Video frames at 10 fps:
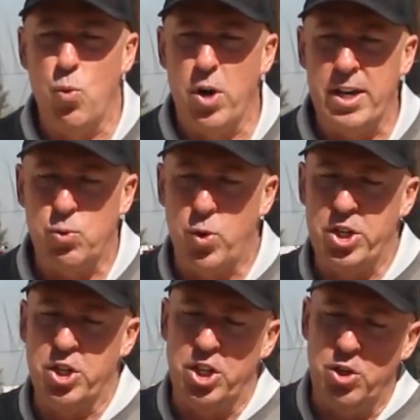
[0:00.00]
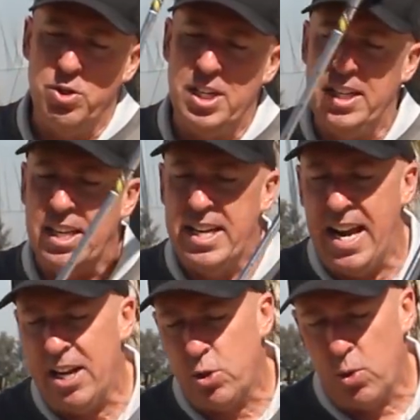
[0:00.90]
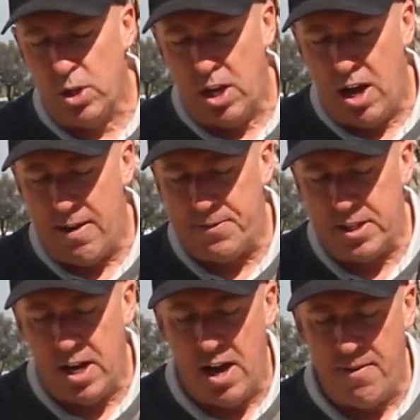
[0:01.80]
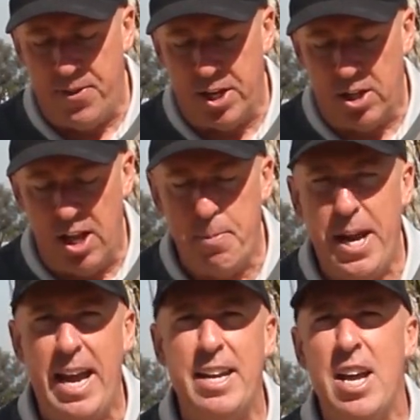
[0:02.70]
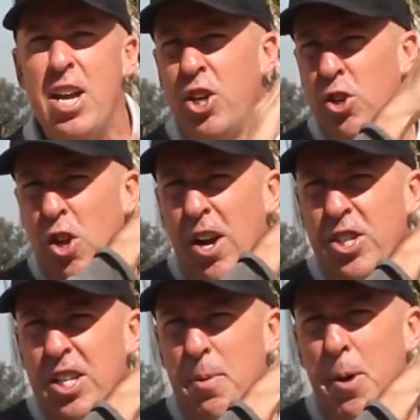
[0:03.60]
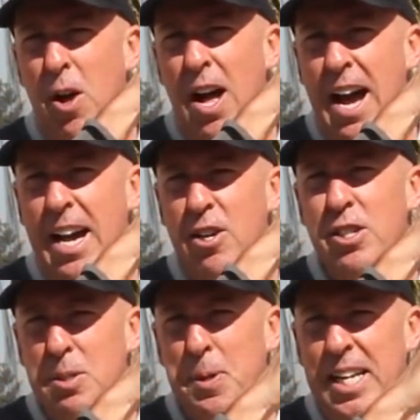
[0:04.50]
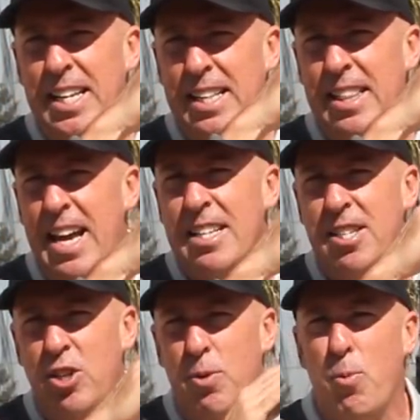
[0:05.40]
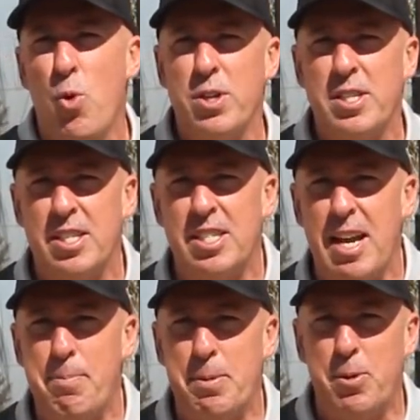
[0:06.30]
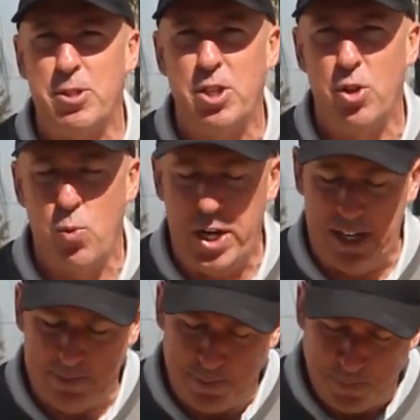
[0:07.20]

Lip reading: Whereas when you're using the natural loft of the club head, you're launching the ball higher, spinning it less, and you're more susceptible to the wind.